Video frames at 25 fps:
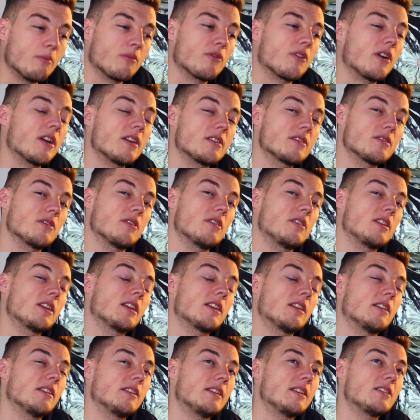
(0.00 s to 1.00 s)
price so that they
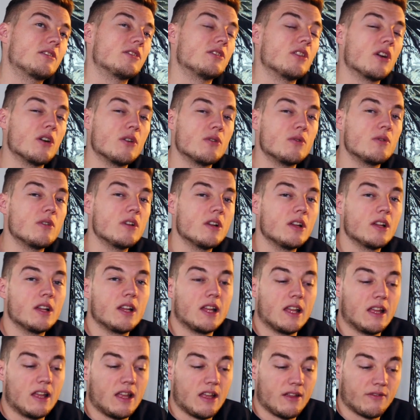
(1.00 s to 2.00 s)
can at least know
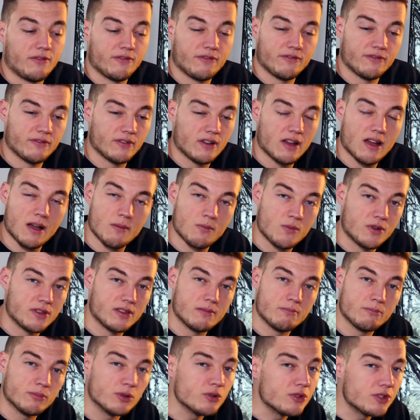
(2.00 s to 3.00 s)
if I'm
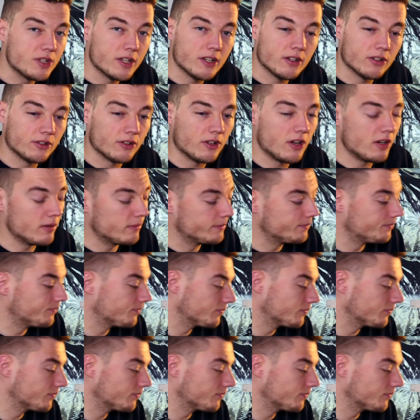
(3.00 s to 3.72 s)
within budget or not.